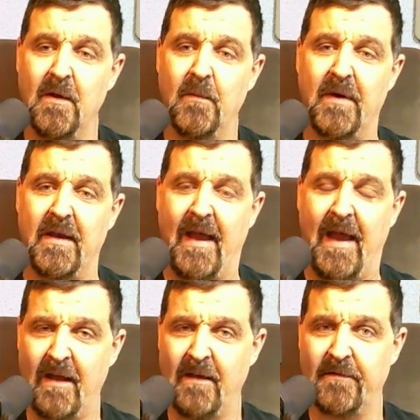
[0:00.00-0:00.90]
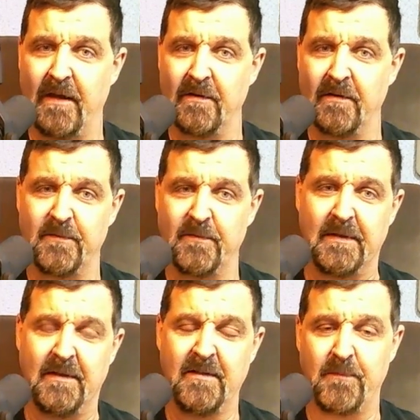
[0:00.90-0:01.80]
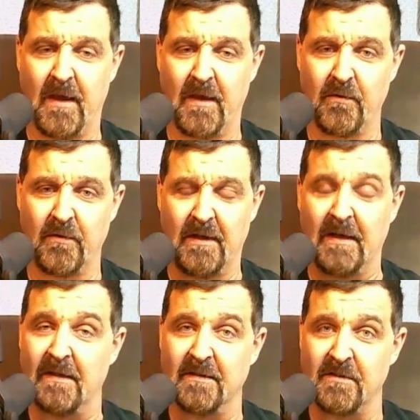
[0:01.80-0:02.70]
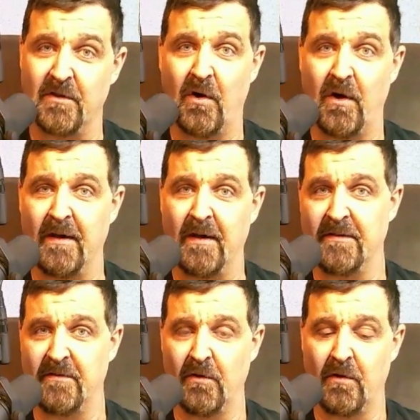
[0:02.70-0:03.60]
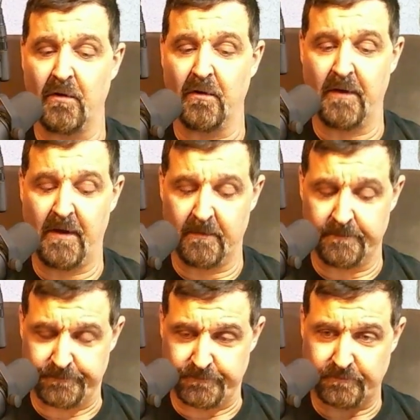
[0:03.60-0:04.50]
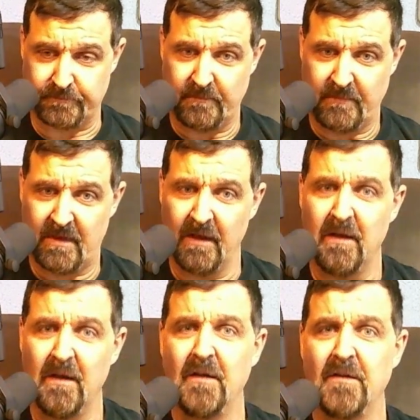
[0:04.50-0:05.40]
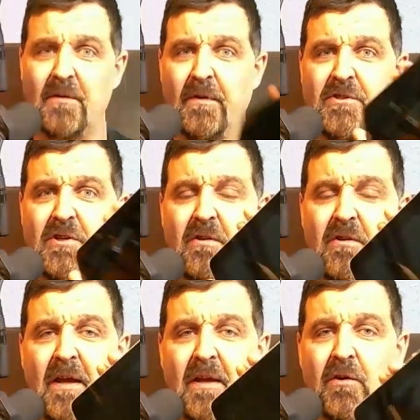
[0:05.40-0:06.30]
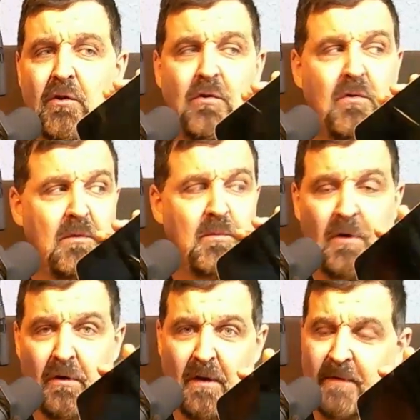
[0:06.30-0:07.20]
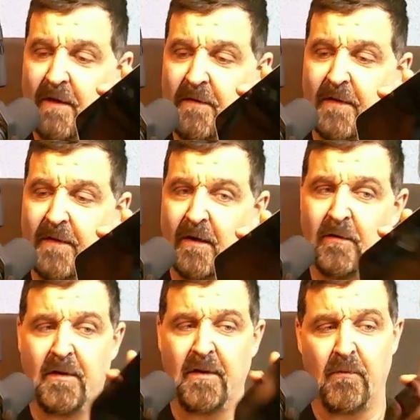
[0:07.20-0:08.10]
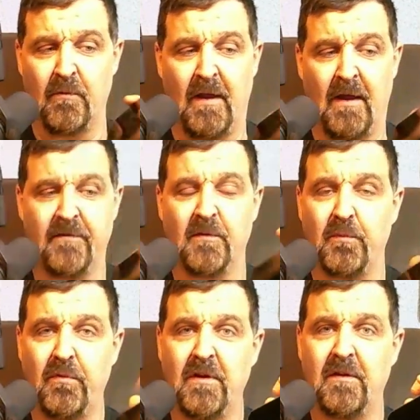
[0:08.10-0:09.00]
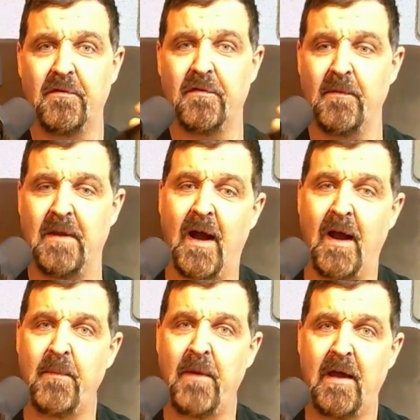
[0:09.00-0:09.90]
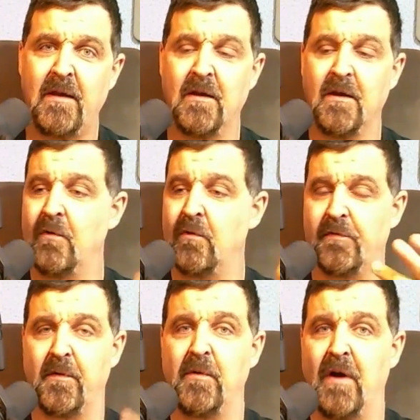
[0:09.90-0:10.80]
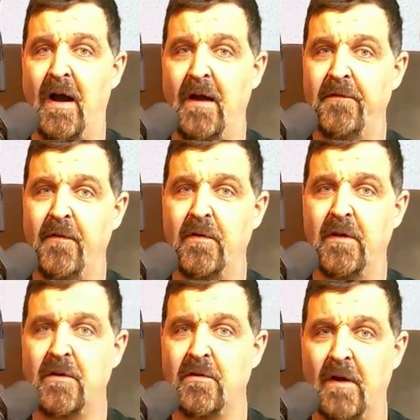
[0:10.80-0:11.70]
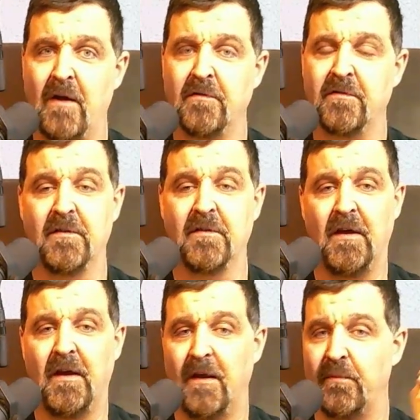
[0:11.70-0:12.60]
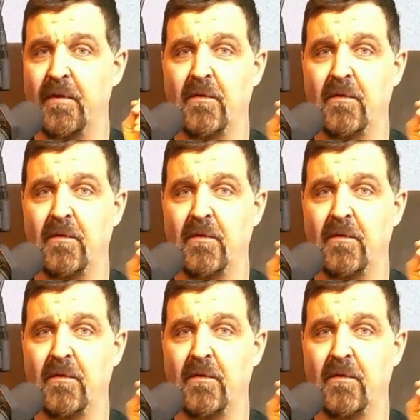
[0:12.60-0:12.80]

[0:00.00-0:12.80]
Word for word: But Hackavator has been dismantled and it is gone and it's no longer there. So I want to show you a new program that I found that will allow us to print from the iPad or from your iPhone in your house and print